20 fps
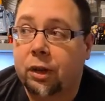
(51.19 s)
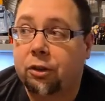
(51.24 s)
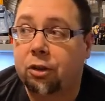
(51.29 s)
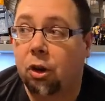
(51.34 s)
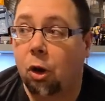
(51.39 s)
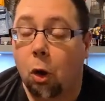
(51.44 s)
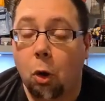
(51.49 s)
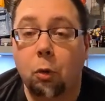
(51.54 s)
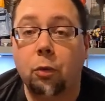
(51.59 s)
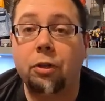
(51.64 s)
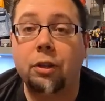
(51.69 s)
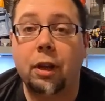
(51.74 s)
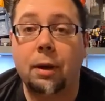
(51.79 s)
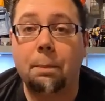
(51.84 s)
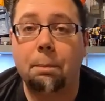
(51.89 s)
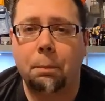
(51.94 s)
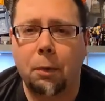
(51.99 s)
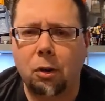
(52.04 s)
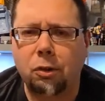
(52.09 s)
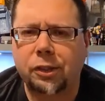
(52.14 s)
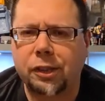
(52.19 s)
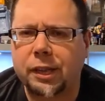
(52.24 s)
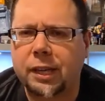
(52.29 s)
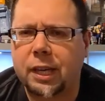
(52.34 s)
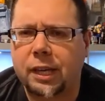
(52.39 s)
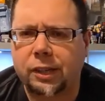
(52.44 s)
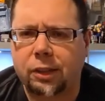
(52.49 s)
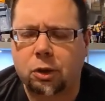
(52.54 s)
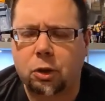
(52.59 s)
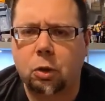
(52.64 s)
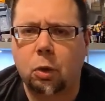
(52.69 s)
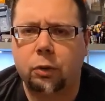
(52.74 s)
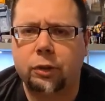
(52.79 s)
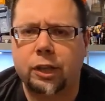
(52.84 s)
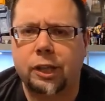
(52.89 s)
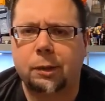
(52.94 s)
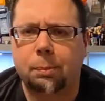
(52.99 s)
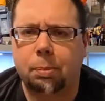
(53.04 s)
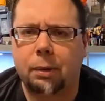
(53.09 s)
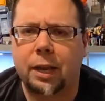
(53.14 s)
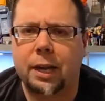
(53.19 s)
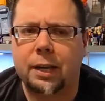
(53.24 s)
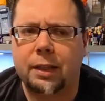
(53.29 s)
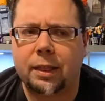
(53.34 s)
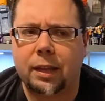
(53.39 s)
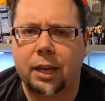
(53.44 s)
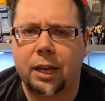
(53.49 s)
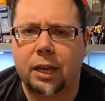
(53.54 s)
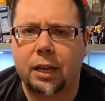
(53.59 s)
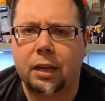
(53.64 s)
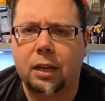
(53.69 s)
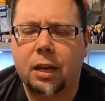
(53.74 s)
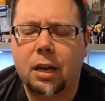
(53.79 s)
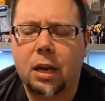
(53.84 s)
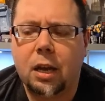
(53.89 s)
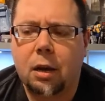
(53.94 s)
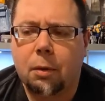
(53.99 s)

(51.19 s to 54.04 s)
to own them mostly as a cool display thing,